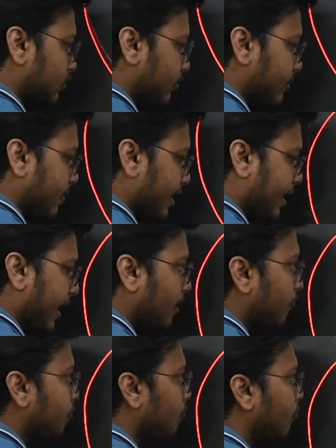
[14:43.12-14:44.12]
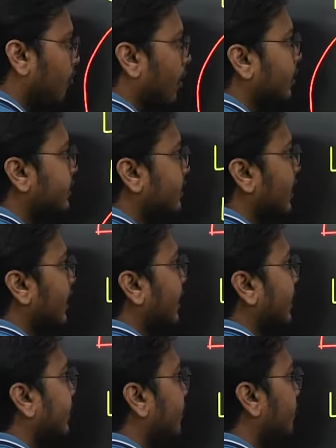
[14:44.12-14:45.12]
will be very helpful for us, that